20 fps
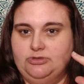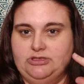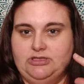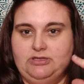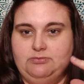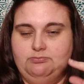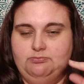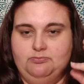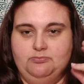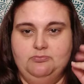
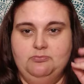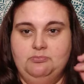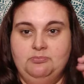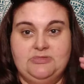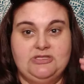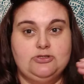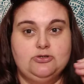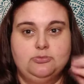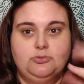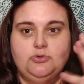really
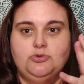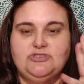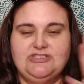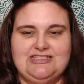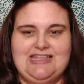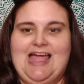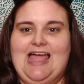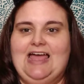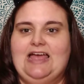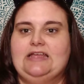
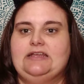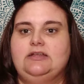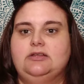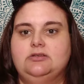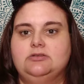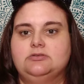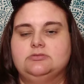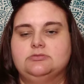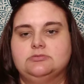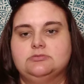miserable, sad
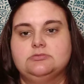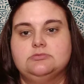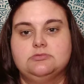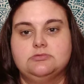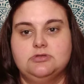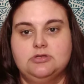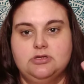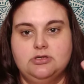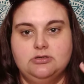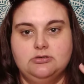
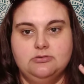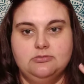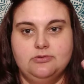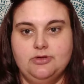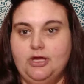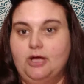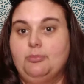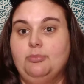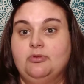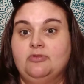
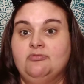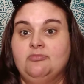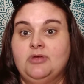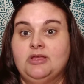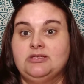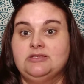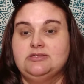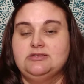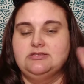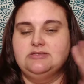couple
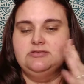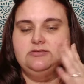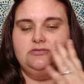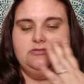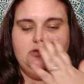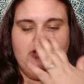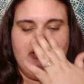of months.